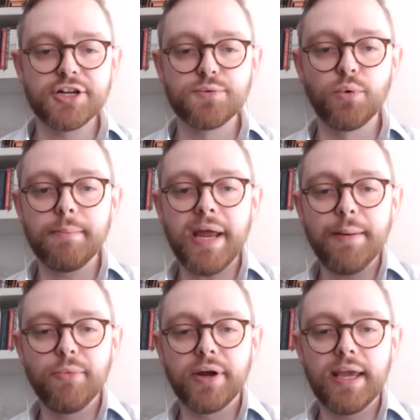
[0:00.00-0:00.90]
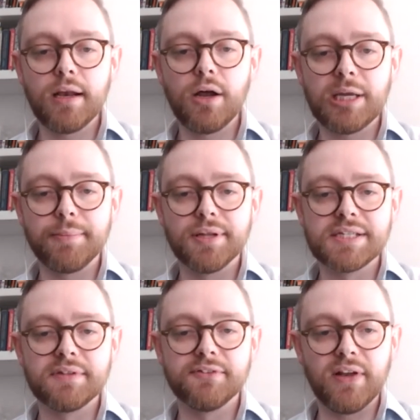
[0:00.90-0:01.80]
it would maim or kill occupants
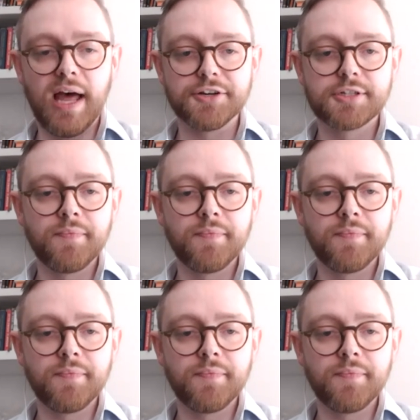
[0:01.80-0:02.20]
of the flat.